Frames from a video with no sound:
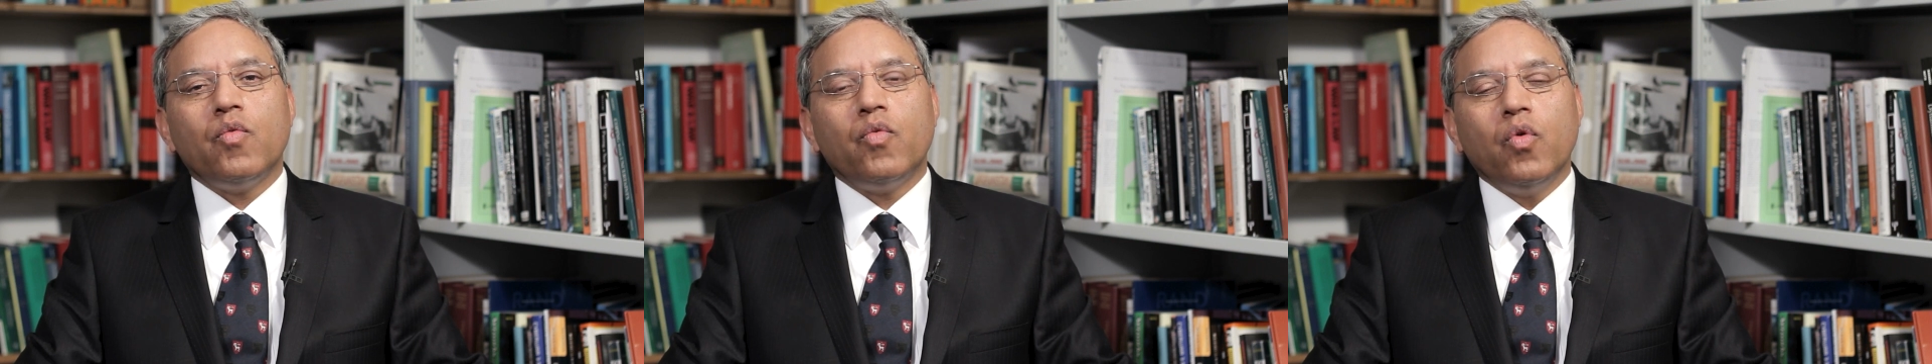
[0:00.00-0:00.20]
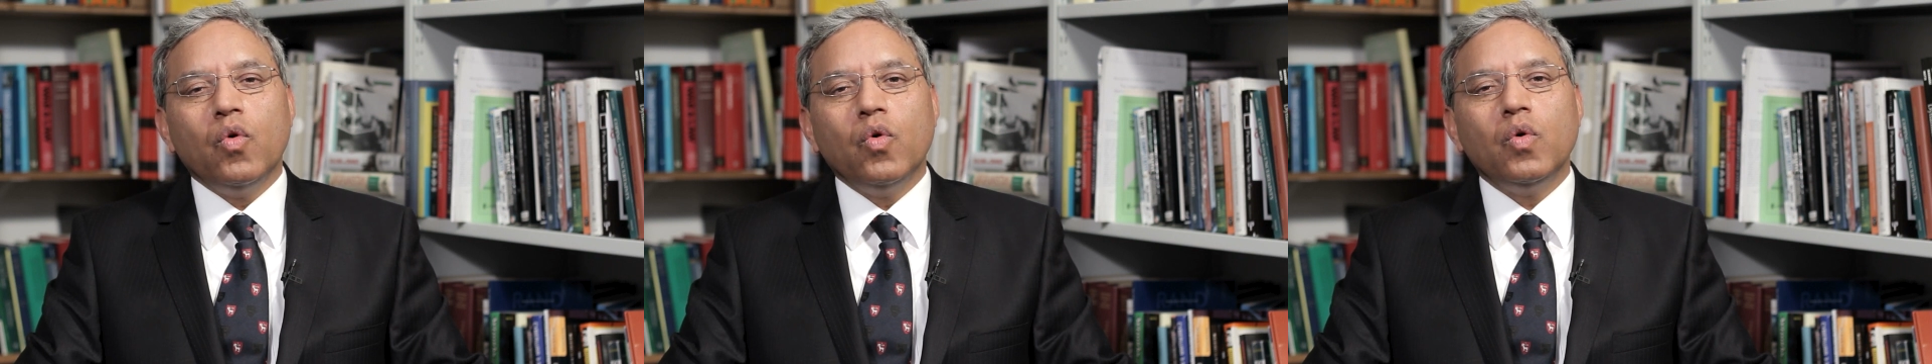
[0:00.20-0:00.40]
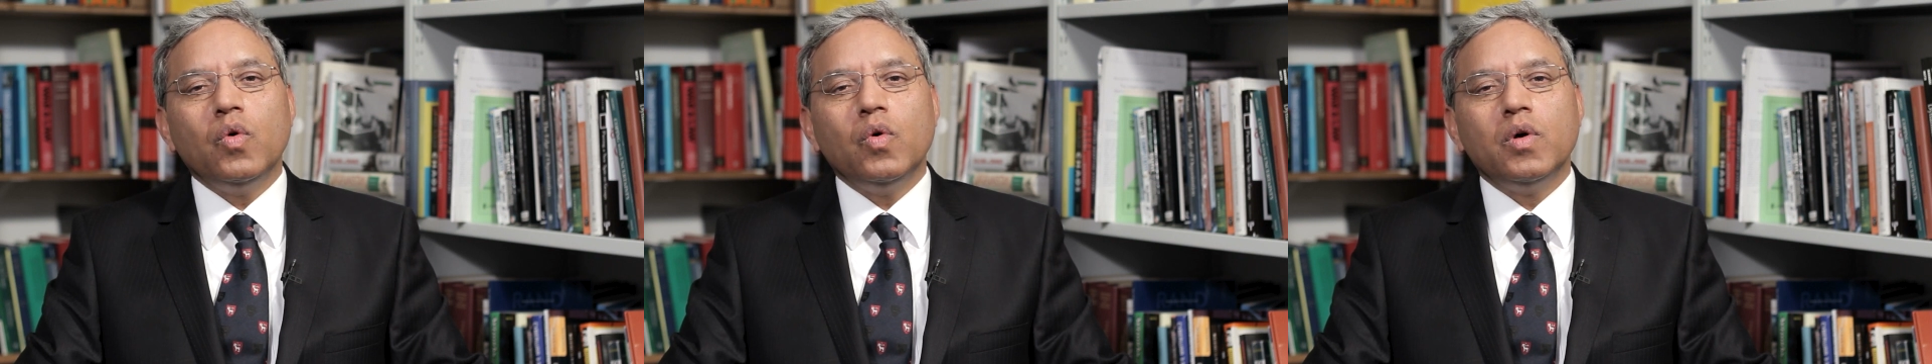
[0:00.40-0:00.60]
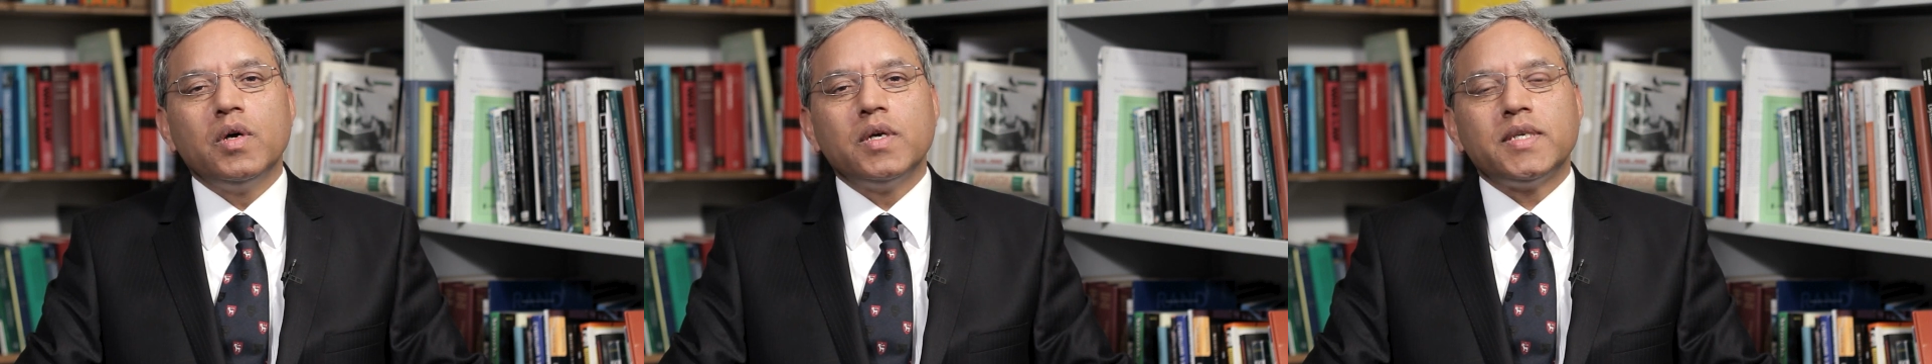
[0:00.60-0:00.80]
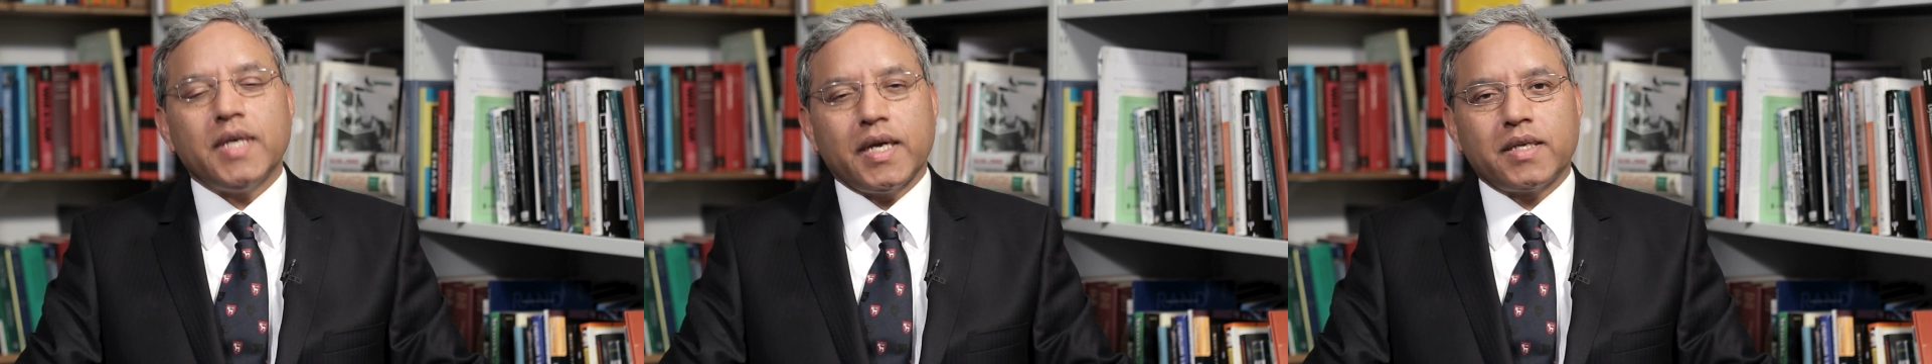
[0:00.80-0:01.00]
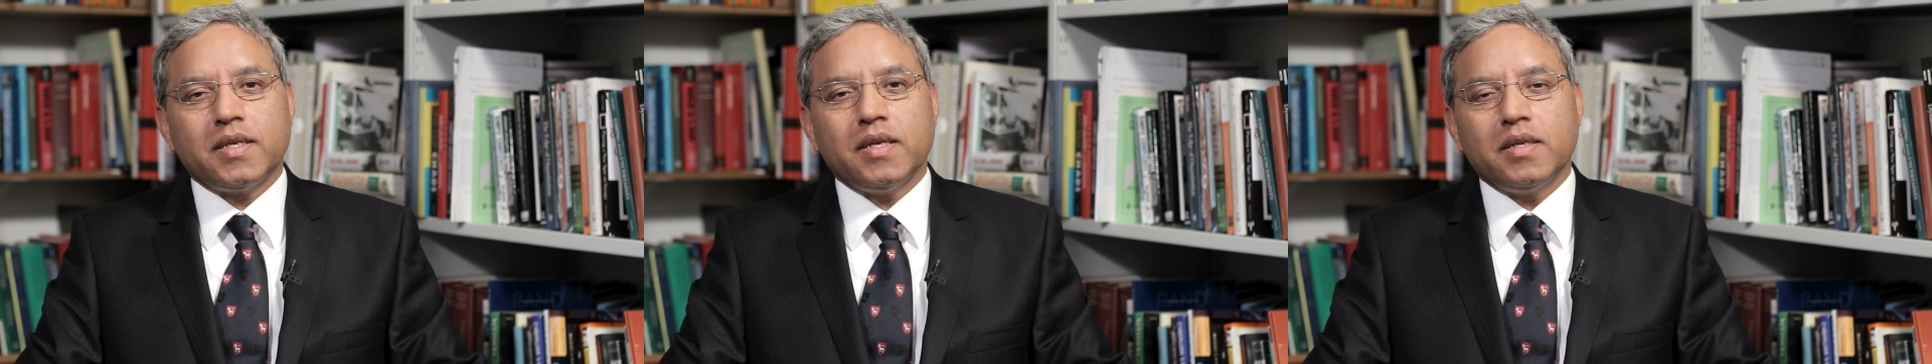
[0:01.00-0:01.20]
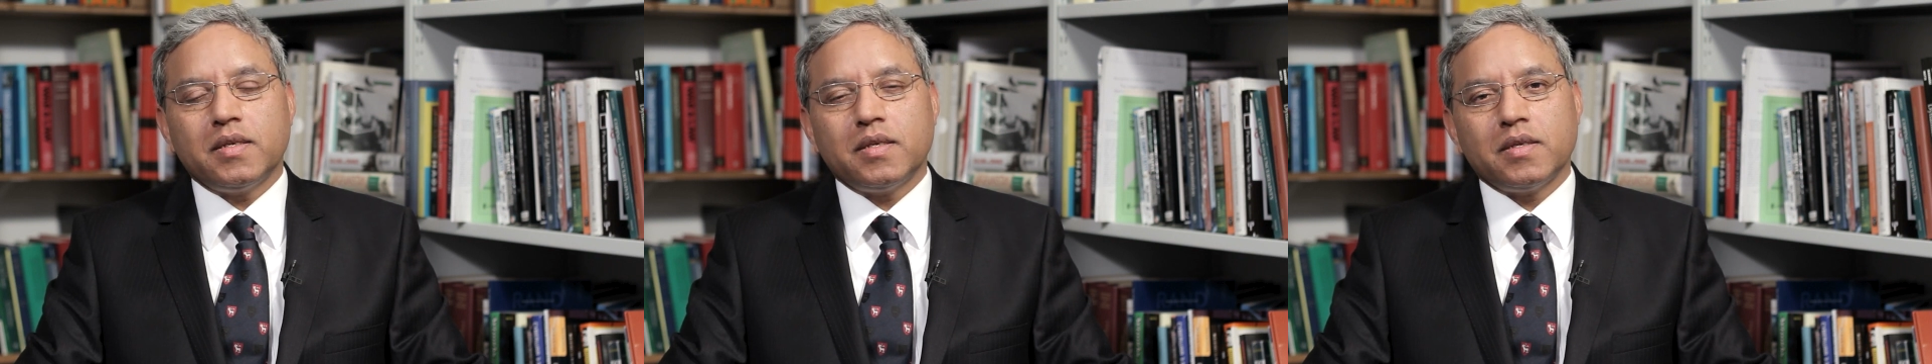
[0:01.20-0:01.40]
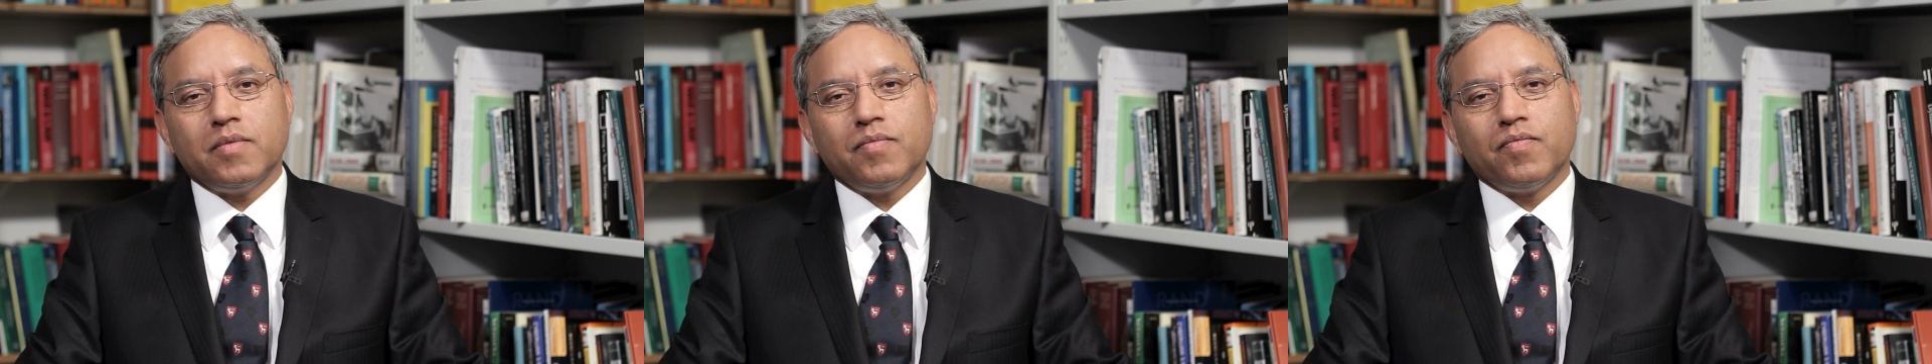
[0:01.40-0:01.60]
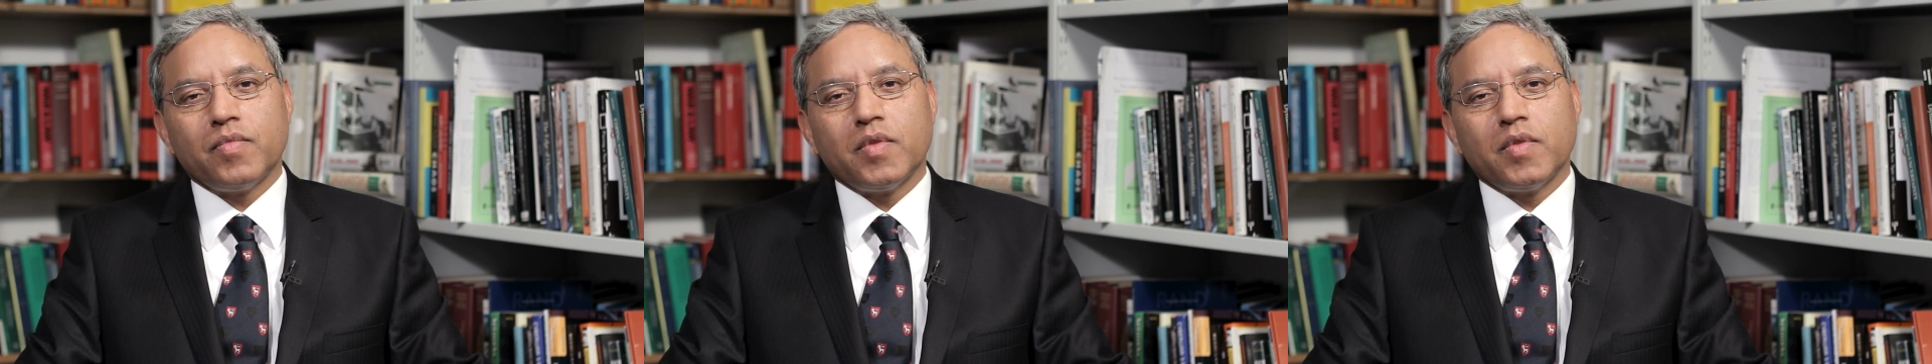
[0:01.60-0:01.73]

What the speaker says: 4 sections,